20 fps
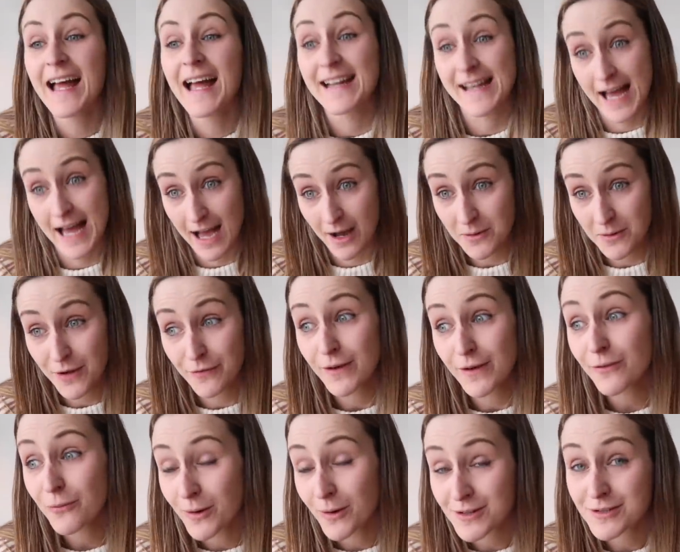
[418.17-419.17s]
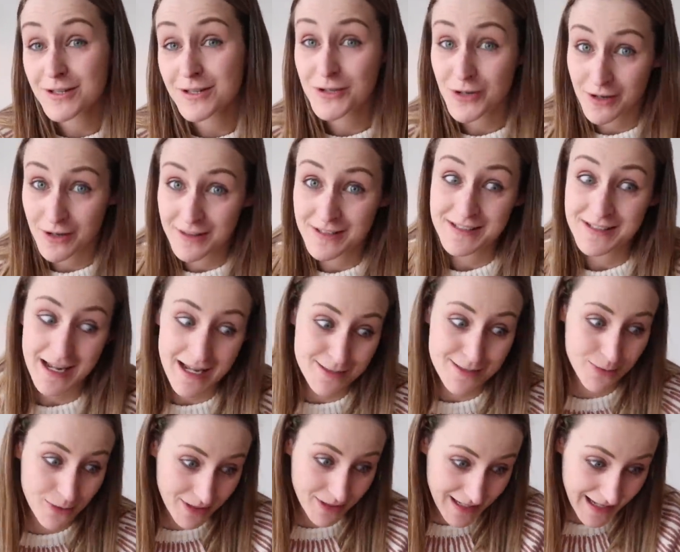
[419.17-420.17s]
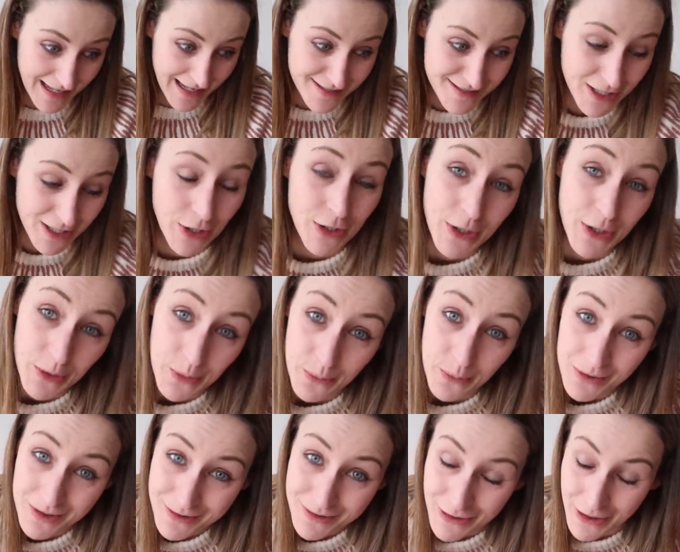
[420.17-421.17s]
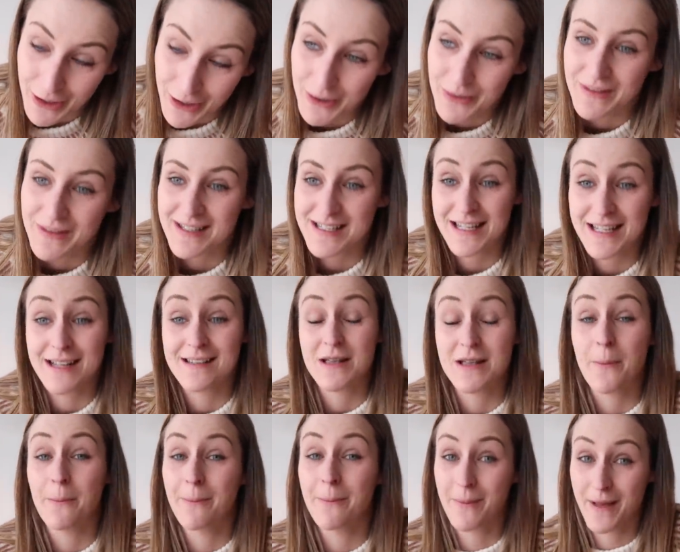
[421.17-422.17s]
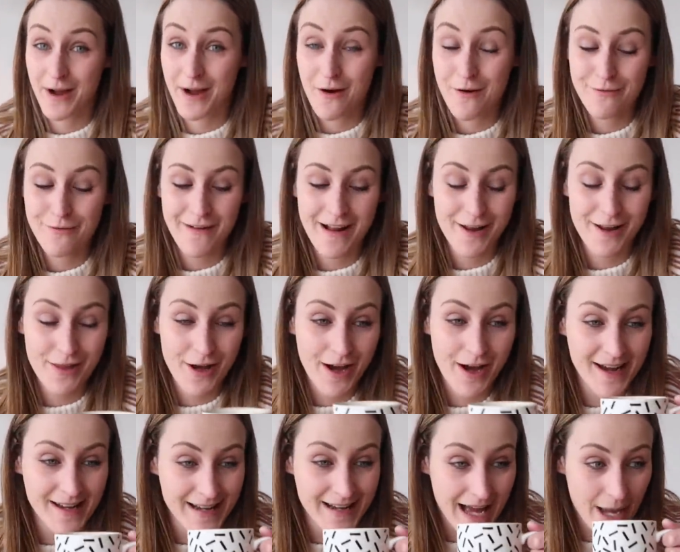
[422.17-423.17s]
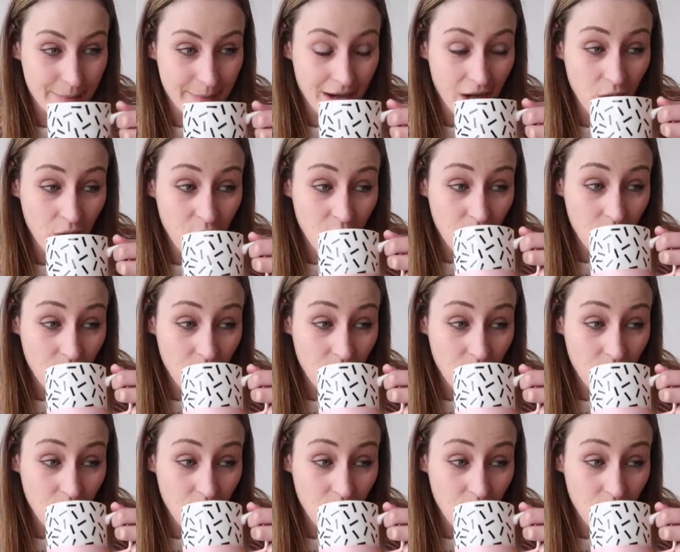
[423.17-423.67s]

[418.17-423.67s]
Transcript: Now, if you've watched the Jonathan Days podcast, you will know that he is a big old fan of the Hide and Hammer.